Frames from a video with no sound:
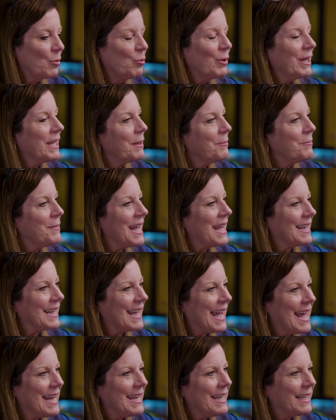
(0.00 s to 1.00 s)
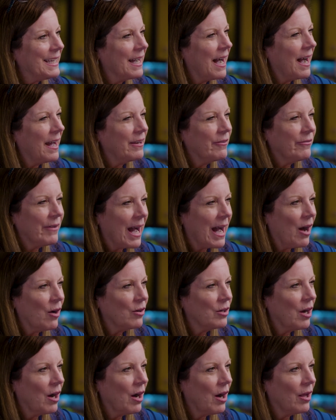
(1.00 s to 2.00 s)
can make any kind of
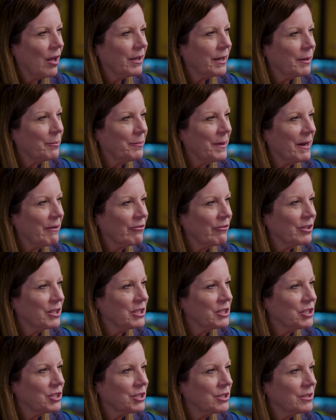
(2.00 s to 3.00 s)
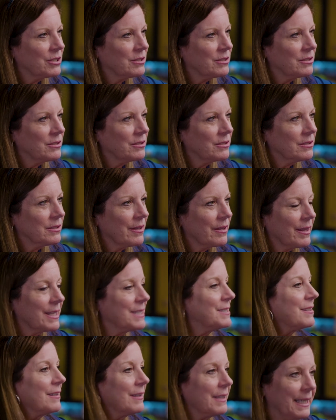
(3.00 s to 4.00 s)
alcoholic beverage
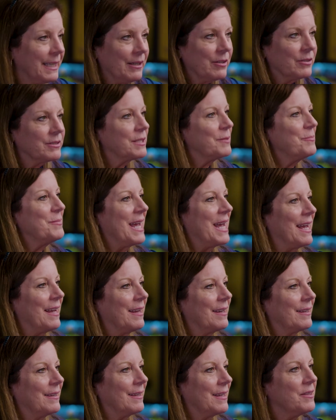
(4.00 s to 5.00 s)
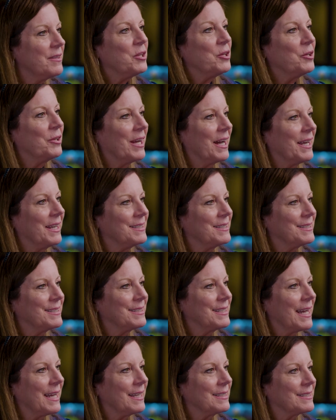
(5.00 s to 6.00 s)
that's legal to make in the United
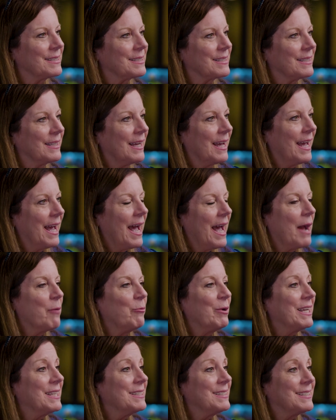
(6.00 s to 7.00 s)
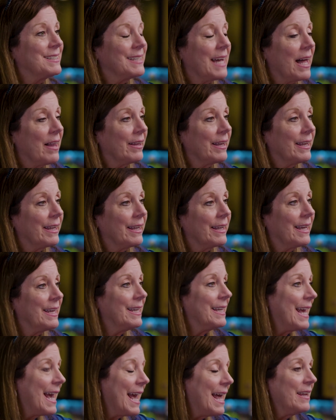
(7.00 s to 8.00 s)
States. And we can sell it in
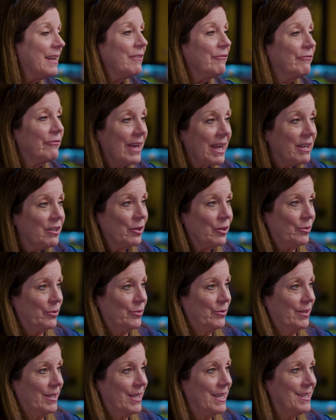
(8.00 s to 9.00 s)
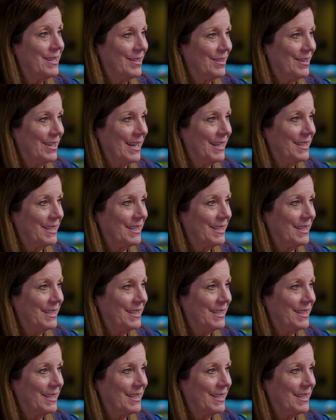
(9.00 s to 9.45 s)
any venue in the United